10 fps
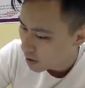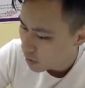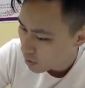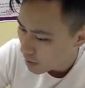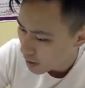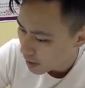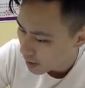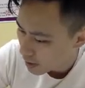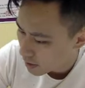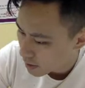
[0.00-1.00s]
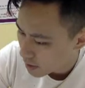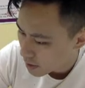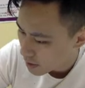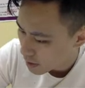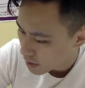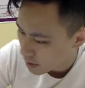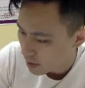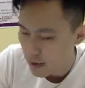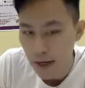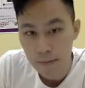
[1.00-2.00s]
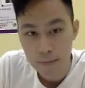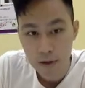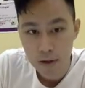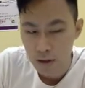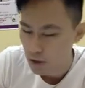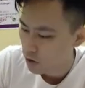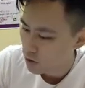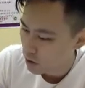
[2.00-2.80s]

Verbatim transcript: would be like this, yeah? So